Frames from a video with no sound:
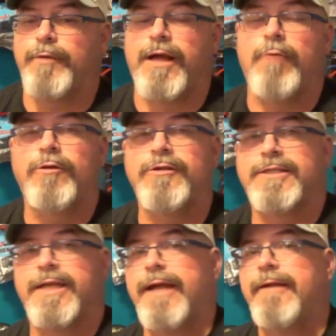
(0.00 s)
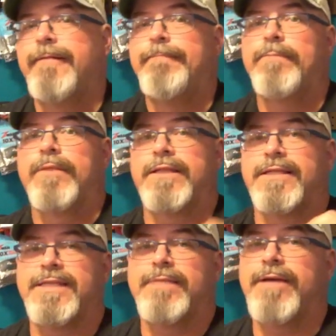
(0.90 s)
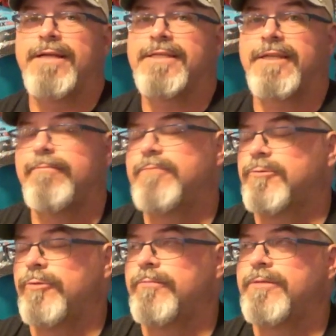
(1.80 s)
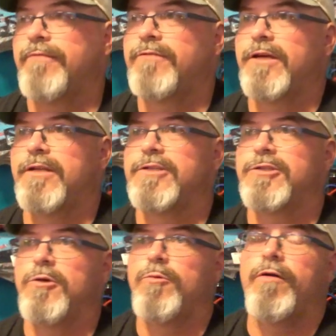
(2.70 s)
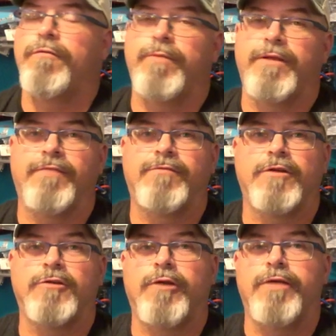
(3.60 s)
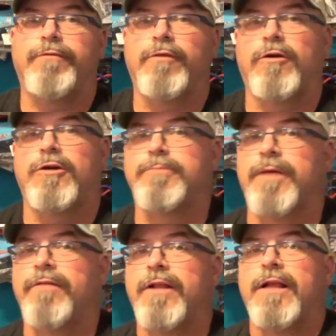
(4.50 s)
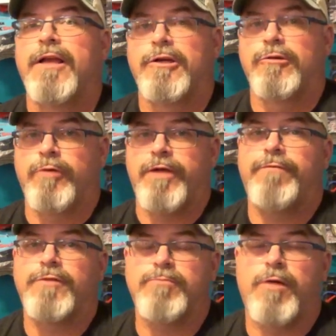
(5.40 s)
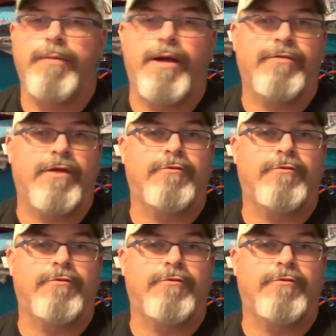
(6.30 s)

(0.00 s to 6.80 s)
But I will say that the Z-Man Slim Swims have done so well for me. They've done great for largemouth, great for smallmouth.